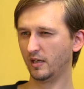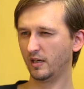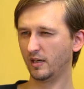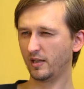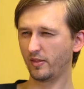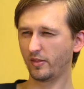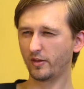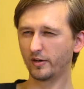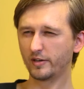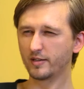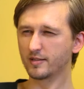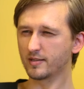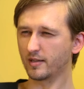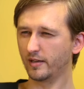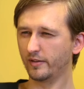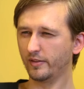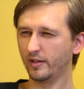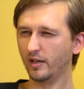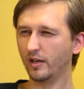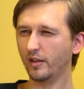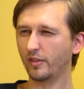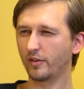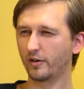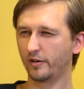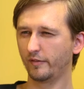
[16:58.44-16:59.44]
And there is
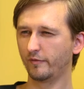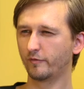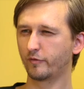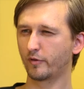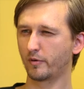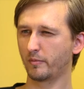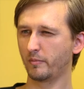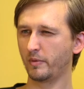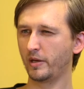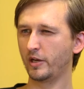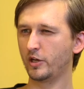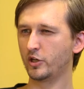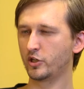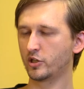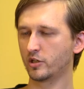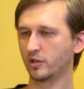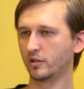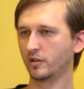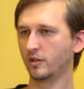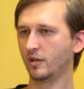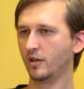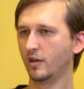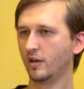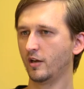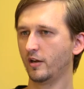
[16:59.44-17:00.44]
another
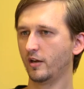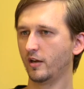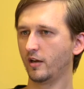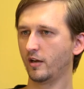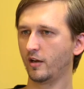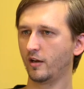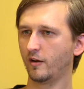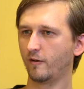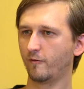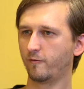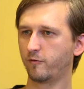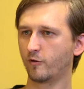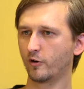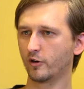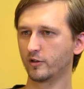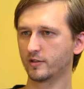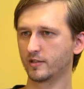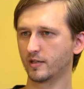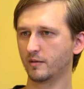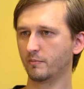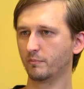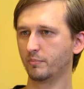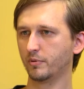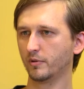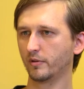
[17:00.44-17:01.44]
information, for
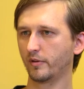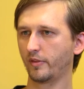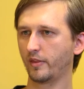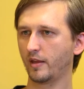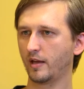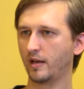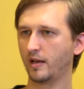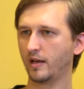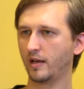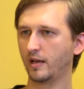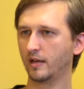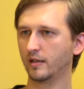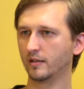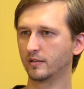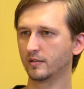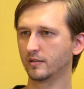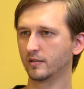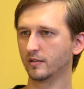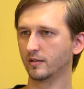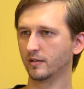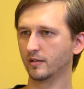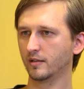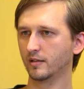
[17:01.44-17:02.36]
example, that